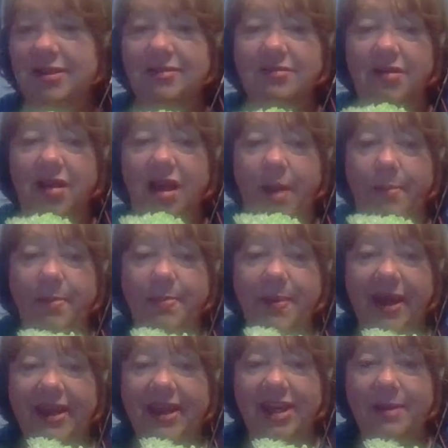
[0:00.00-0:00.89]
Right, I'll be
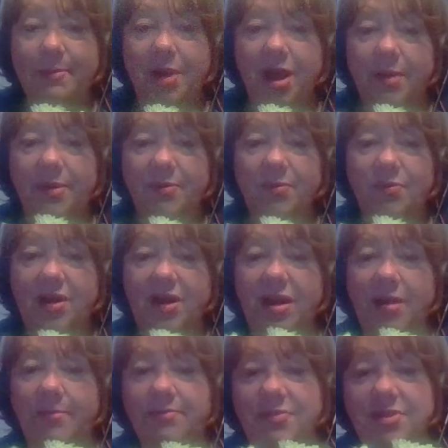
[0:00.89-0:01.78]
back in a moment when
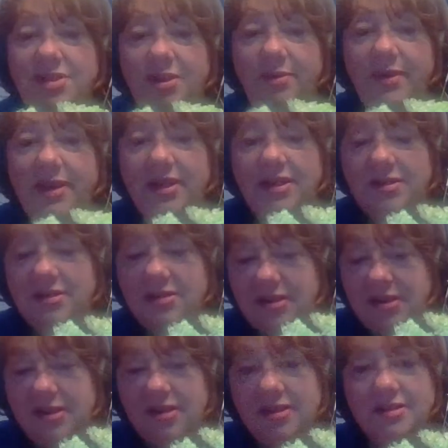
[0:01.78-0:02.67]
I'm doing
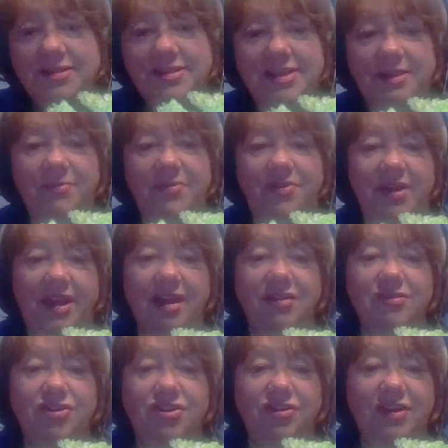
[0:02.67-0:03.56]
something
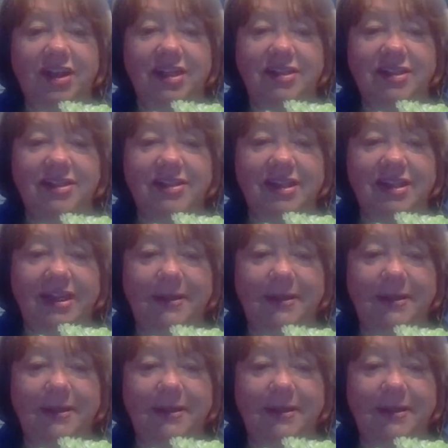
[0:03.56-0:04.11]
else you need to see.